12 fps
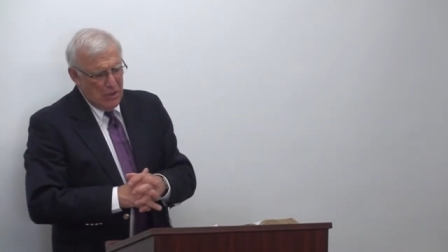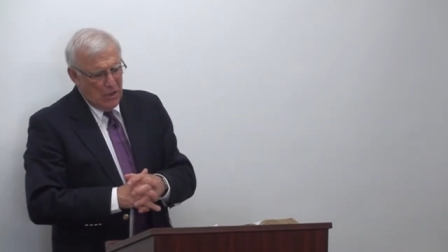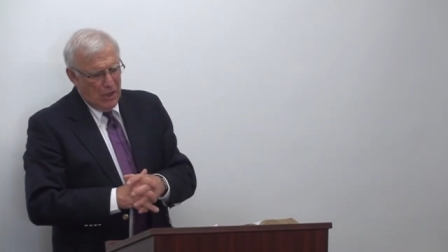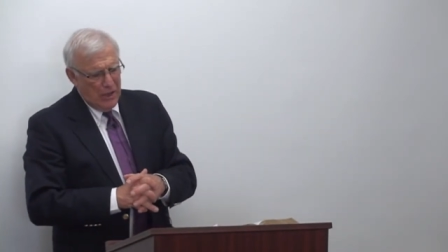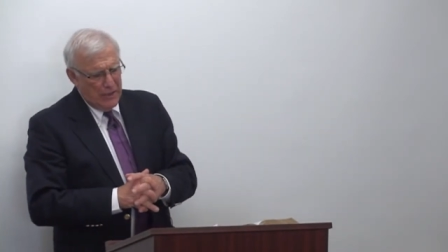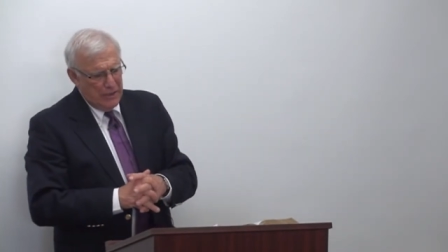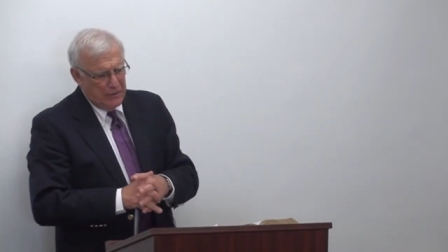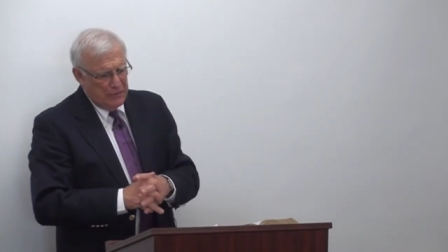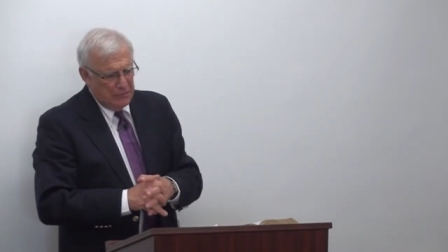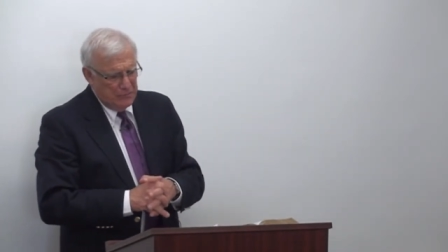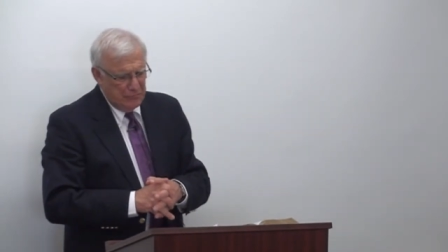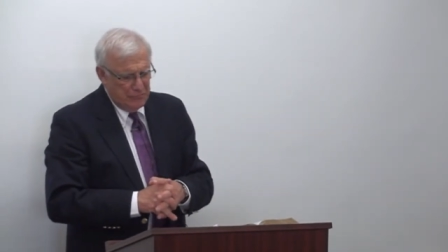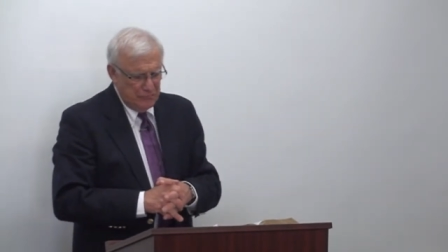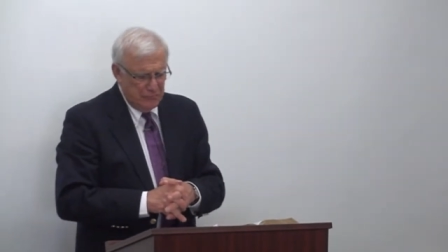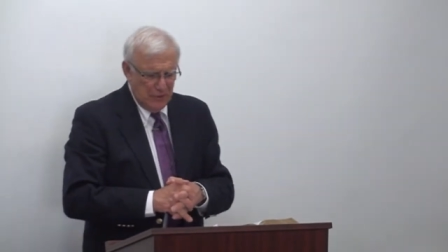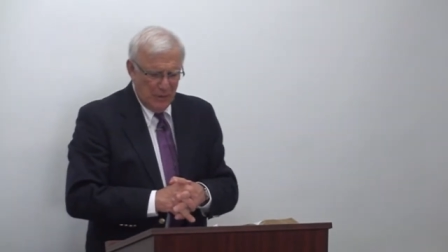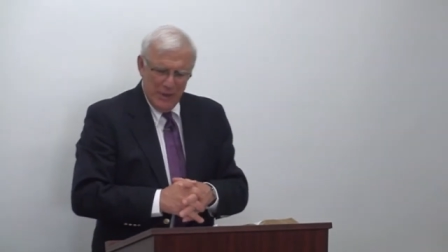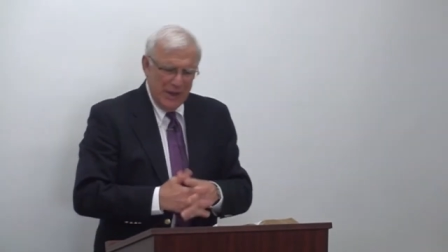uh,
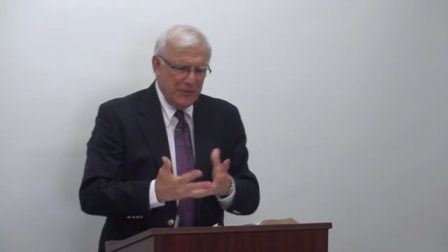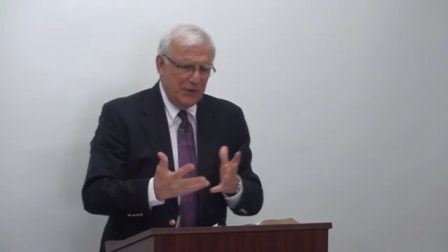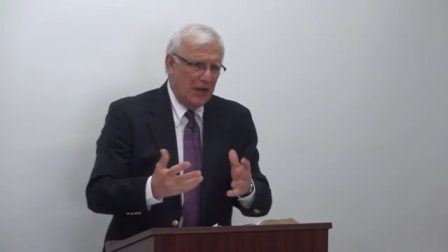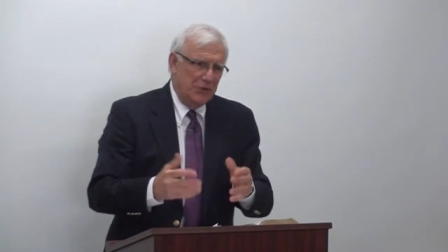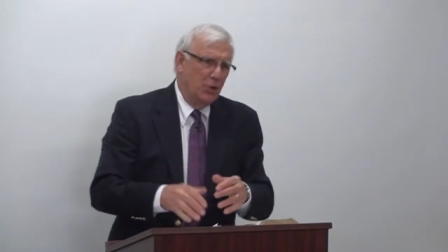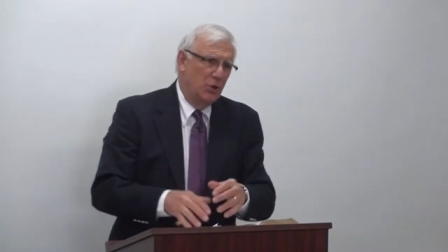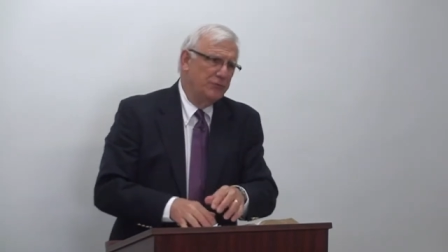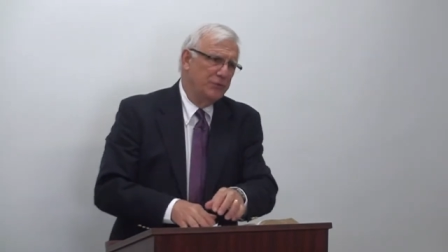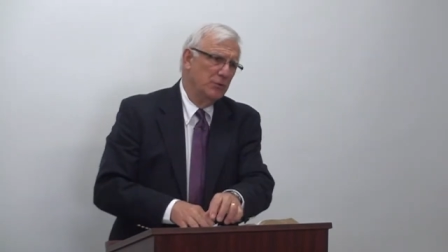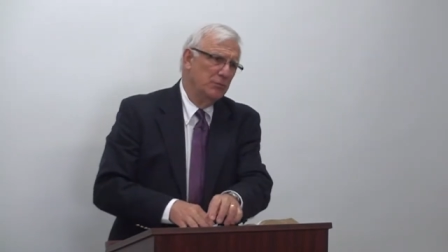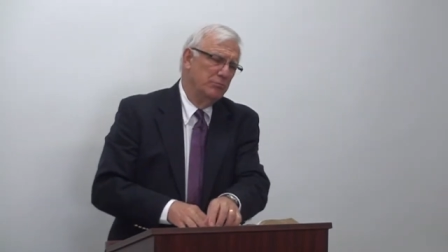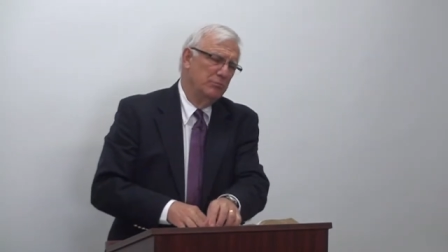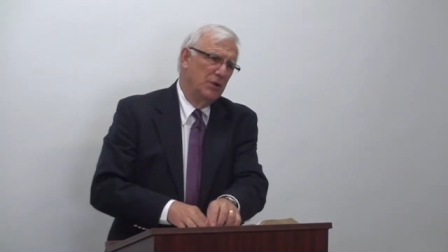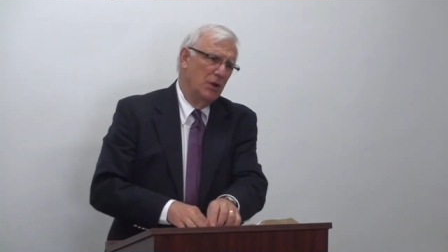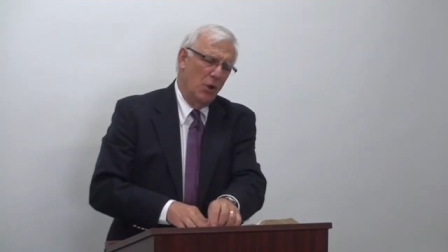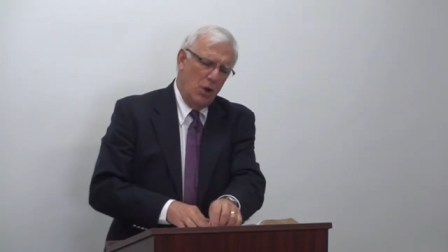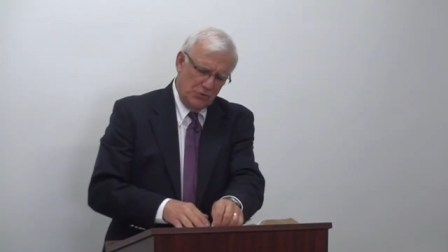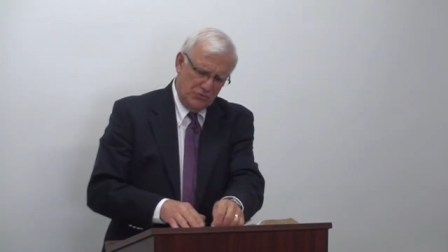a man that I've known for a
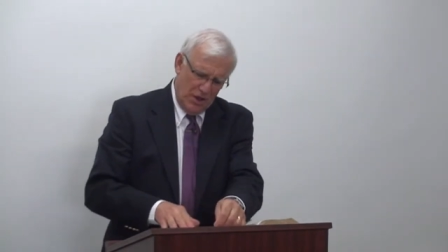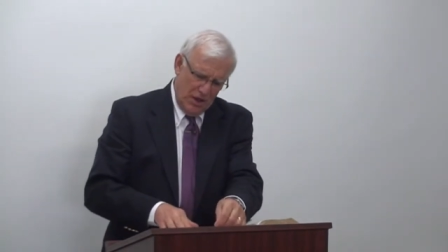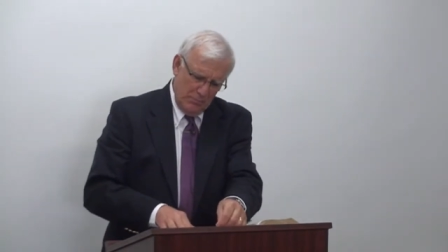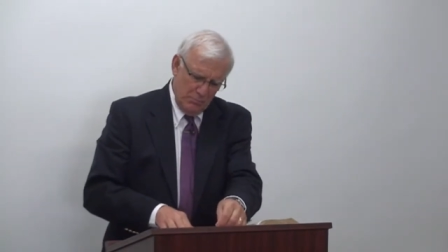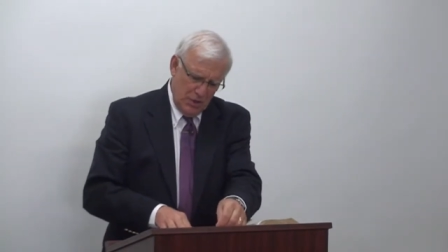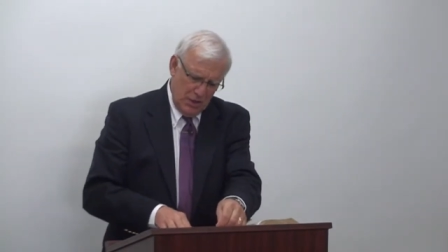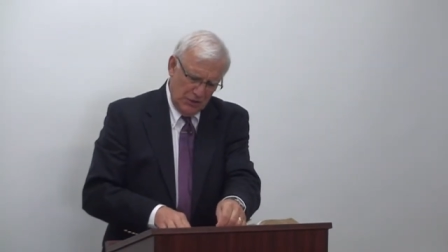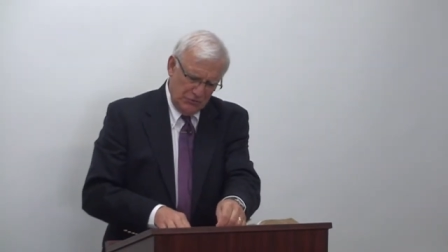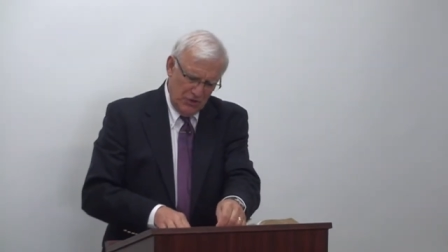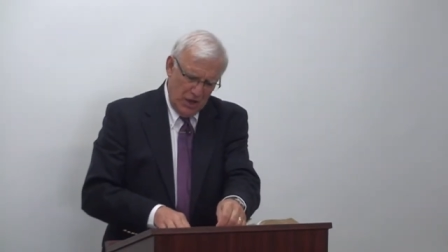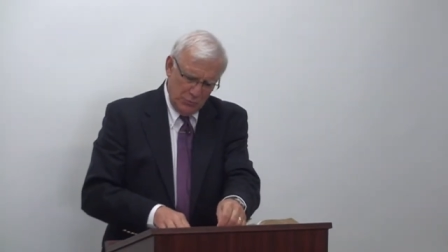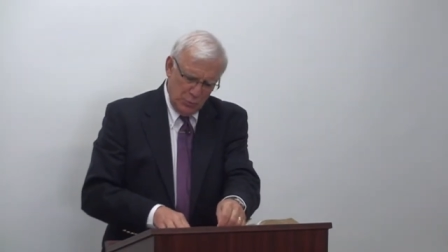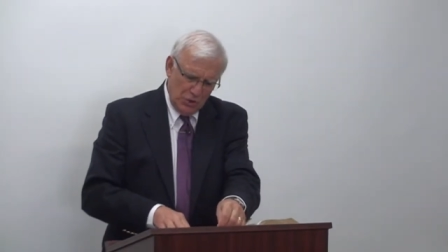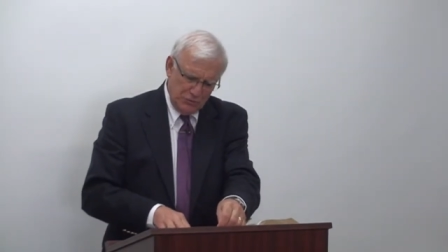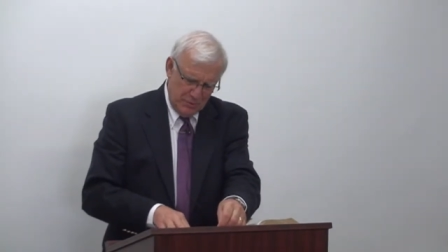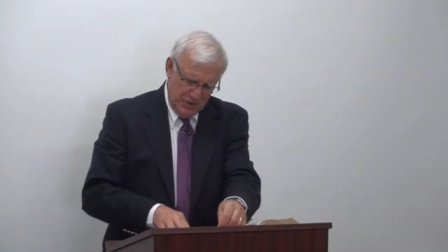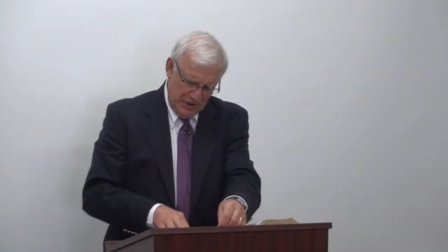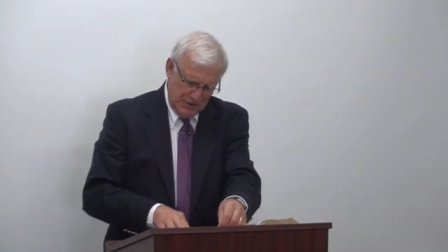long time, uh, John
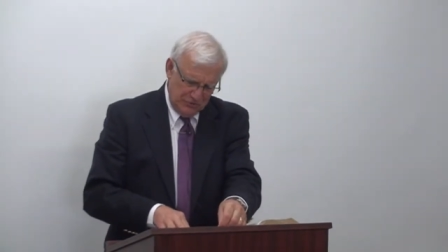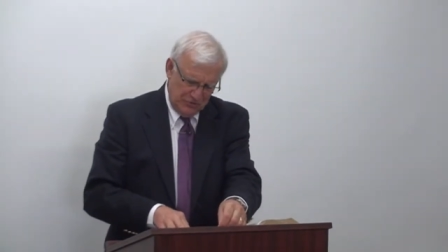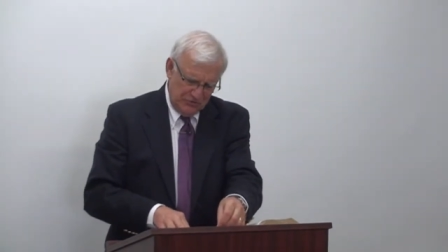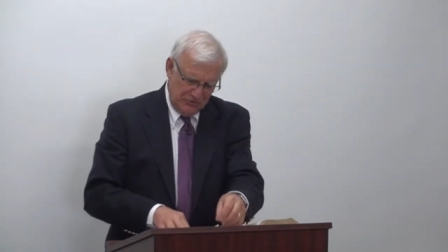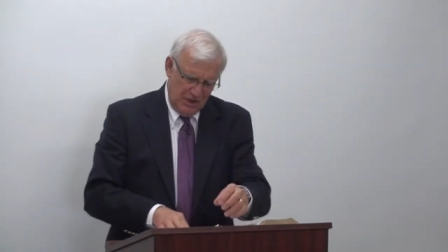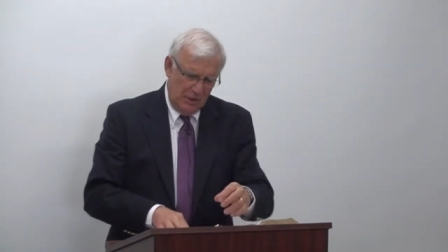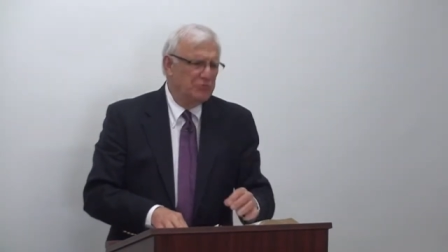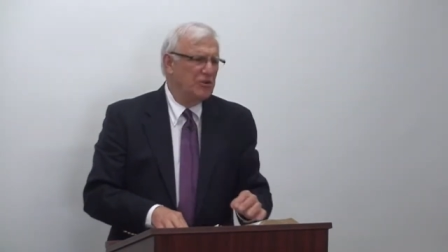Wiltbank is his name.